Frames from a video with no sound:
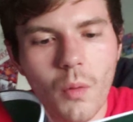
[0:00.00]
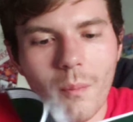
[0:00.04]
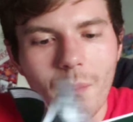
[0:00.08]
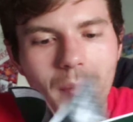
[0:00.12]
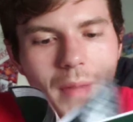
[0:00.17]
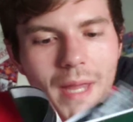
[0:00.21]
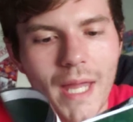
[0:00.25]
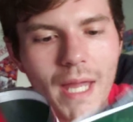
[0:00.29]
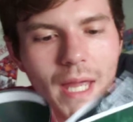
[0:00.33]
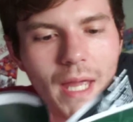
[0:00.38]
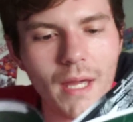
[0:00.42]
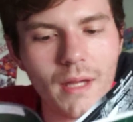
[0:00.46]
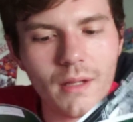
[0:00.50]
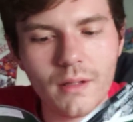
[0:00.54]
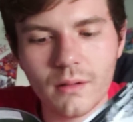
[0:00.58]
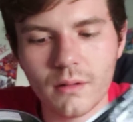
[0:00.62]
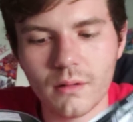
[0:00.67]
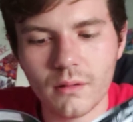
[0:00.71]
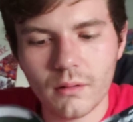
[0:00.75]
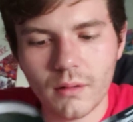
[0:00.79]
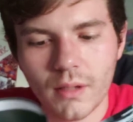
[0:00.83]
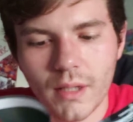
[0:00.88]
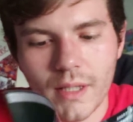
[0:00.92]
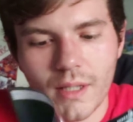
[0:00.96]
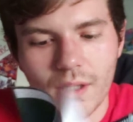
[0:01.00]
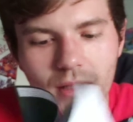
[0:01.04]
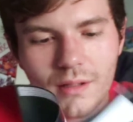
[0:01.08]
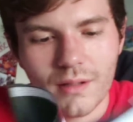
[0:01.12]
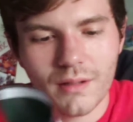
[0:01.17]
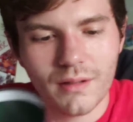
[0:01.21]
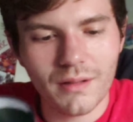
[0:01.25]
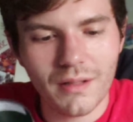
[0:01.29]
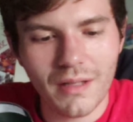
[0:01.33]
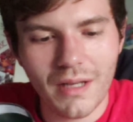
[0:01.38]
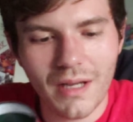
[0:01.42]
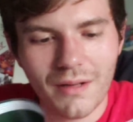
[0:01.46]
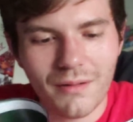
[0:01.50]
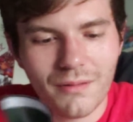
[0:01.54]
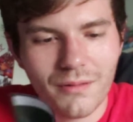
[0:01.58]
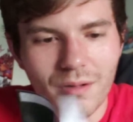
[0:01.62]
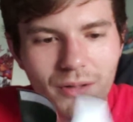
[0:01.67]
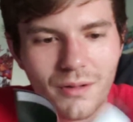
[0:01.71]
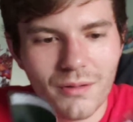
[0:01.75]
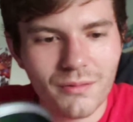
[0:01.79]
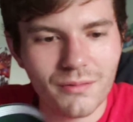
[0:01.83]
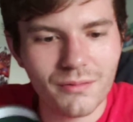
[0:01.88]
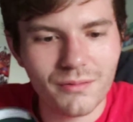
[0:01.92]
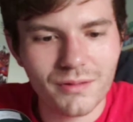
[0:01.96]
man, like, I don't
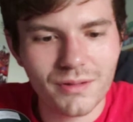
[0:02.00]
know,